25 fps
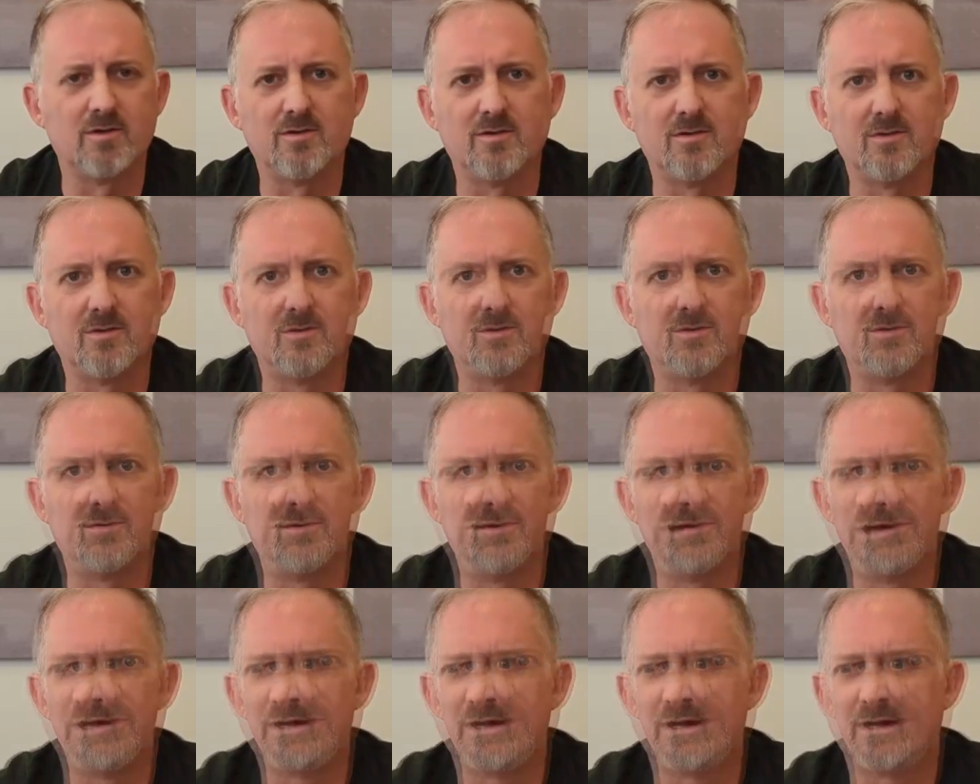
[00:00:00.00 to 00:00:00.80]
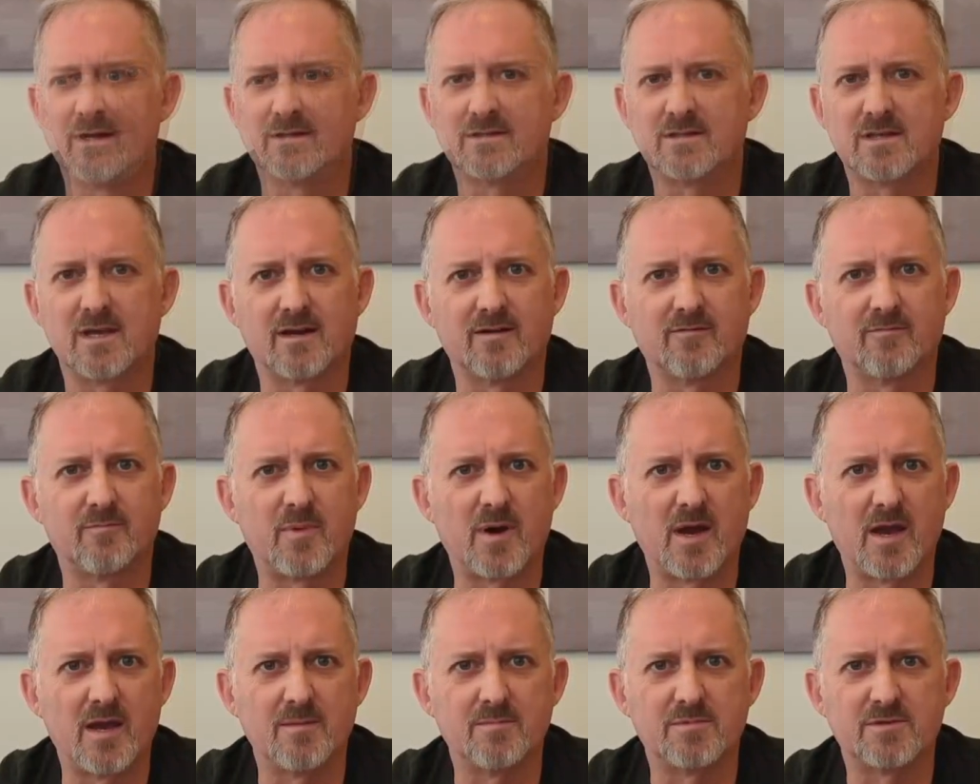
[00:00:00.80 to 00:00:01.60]
you what a set of
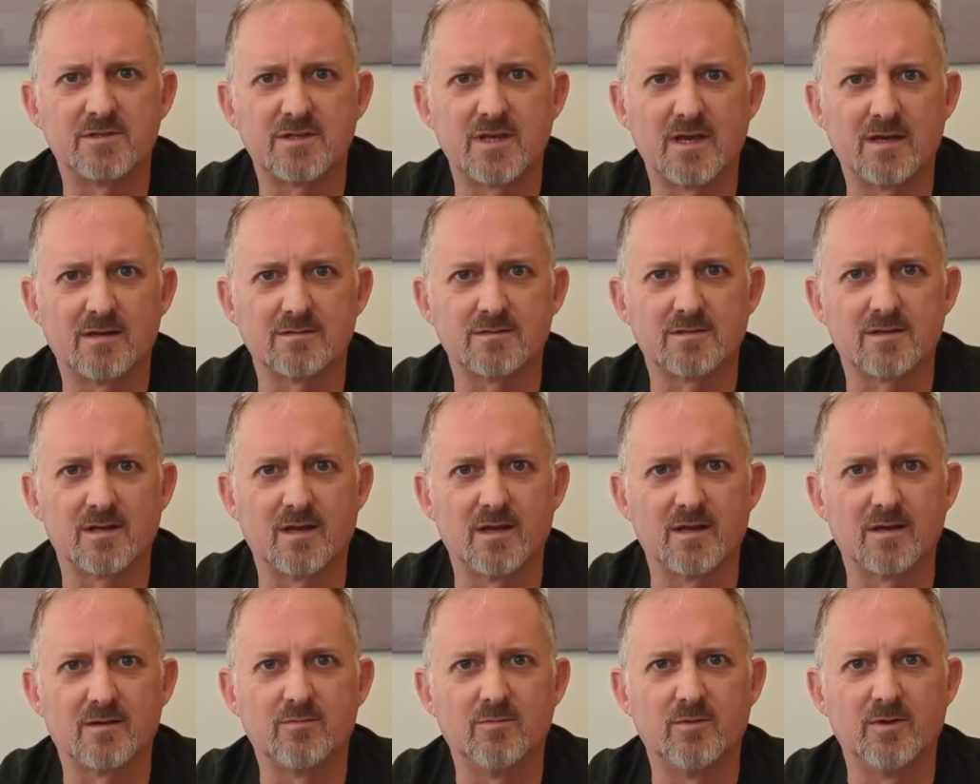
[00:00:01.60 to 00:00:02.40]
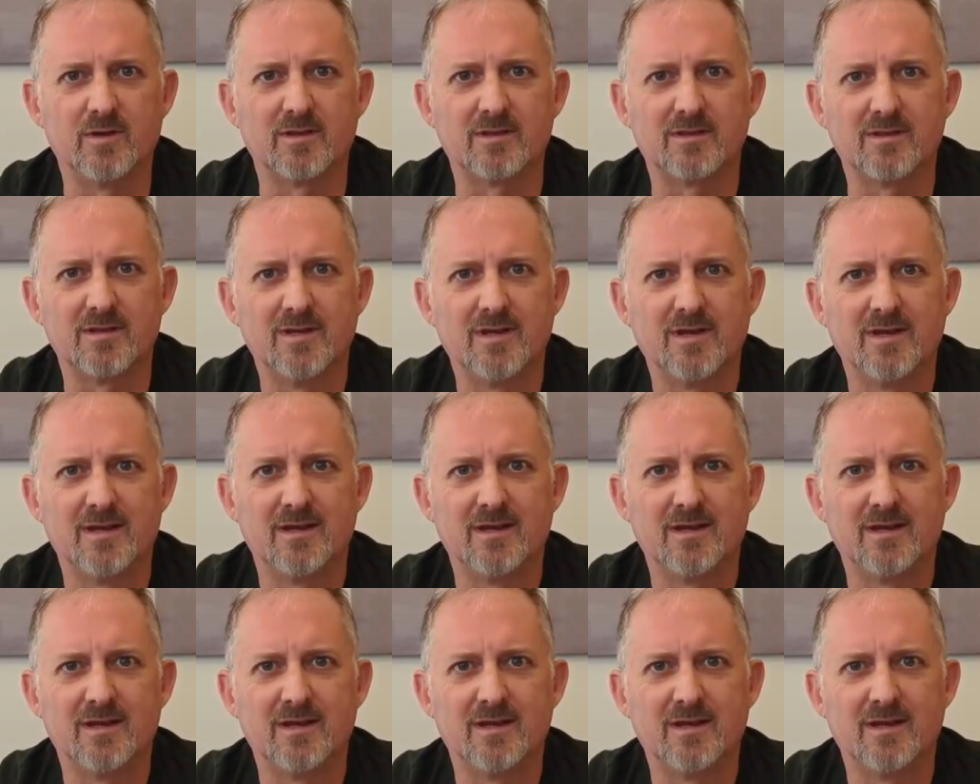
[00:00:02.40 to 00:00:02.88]
pipes sounds like with